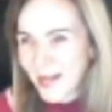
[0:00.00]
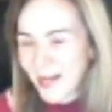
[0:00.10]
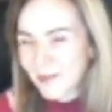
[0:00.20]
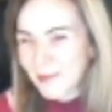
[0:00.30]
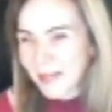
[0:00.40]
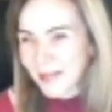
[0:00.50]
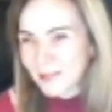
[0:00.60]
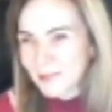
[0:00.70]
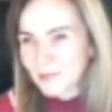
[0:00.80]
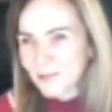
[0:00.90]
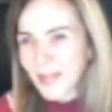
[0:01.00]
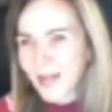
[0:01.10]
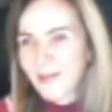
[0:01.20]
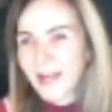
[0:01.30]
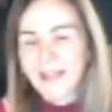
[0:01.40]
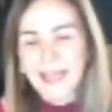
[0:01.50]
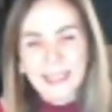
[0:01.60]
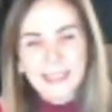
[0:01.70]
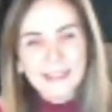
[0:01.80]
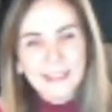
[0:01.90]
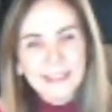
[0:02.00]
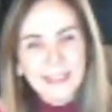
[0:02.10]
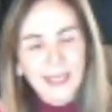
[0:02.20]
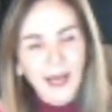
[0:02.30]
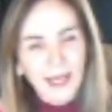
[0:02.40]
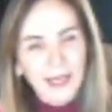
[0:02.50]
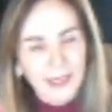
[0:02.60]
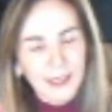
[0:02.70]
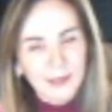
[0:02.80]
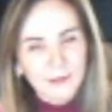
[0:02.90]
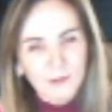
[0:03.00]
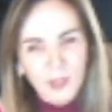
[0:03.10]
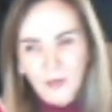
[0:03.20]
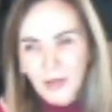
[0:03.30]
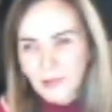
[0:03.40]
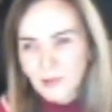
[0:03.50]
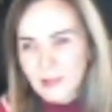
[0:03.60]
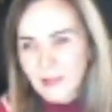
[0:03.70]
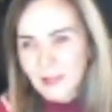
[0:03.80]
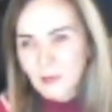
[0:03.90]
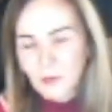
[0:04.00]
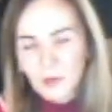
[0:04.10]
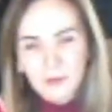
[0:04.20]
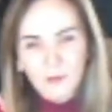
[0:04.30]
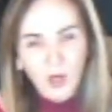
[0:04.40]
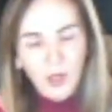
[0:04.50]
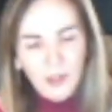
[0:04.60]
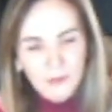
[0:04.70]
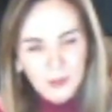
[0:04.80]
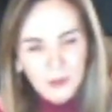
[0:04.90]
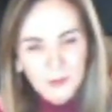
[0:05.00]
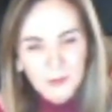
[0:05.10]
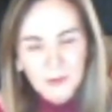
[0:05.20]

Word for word: Okay. All right, ladies. Listen, you know, I just think the world of all of you.